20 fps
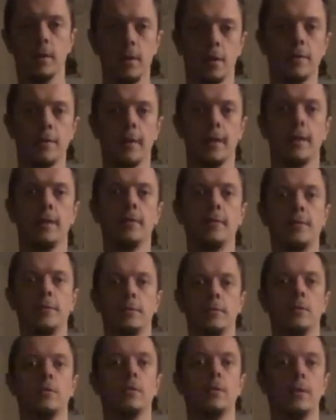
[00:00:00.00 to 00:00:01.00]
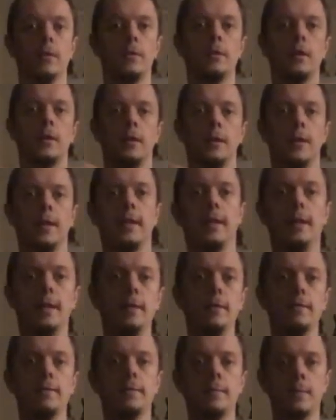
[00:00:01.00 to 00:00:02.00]
3, 4, and here.
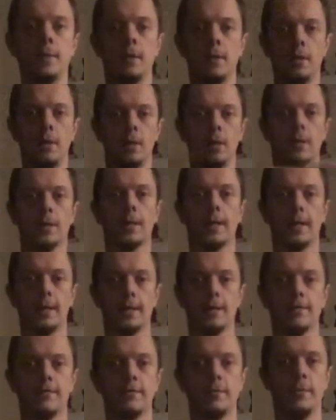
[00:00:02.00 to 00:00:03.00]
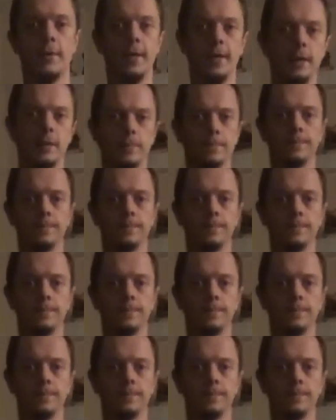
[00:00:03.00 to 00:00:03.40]
Okay, now from here,